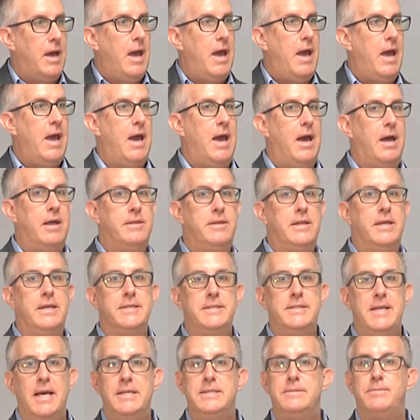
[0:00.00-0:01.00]
And the
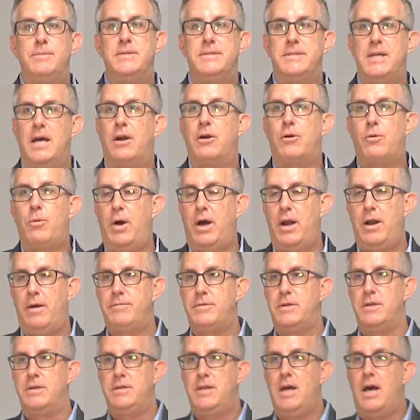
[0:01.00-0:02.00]
assessments that are quite
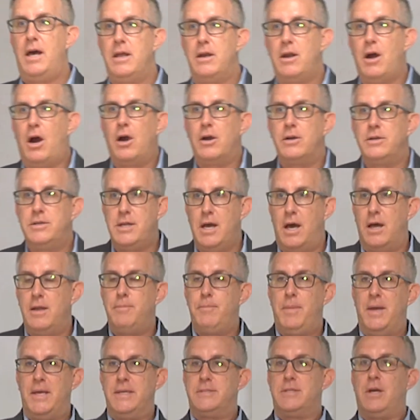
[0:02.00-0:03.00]
often done are done
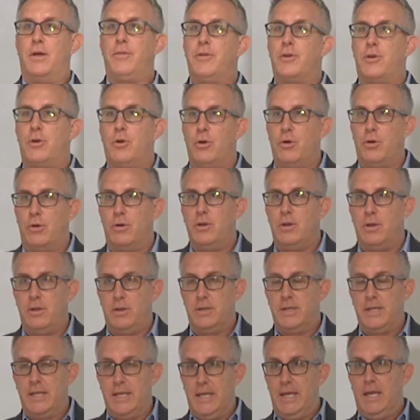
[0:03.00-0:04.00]
based on the current
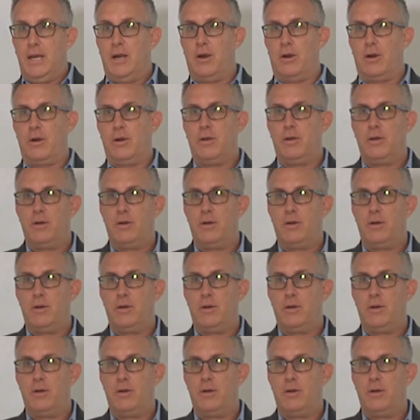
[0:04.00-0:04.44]
year.